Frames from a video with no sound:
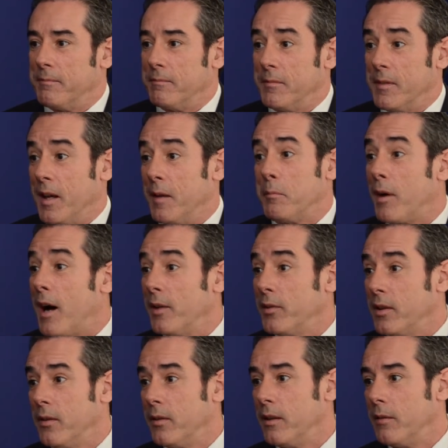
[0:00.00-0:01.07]
get
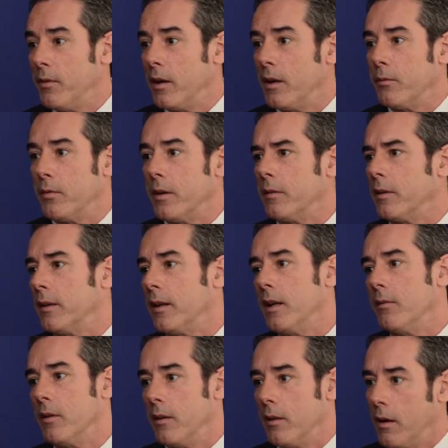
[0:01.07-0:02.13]
prosecuted very frequently,
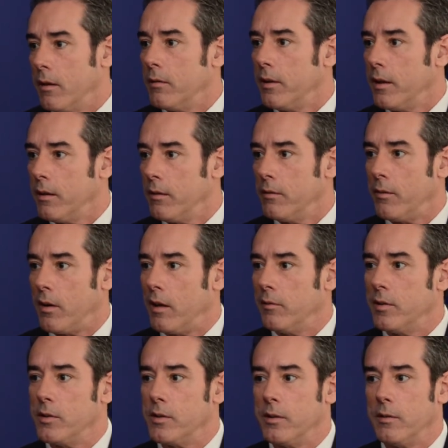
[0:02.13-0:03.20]
even though they're involved
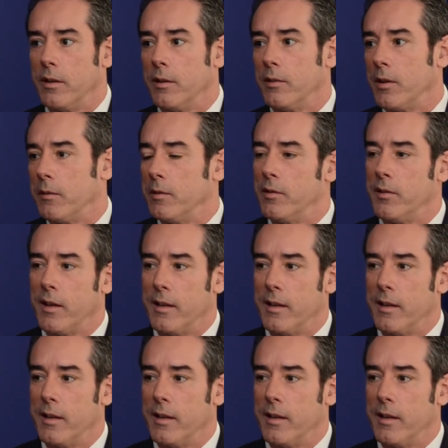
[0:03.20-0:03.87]
in shootings. I would say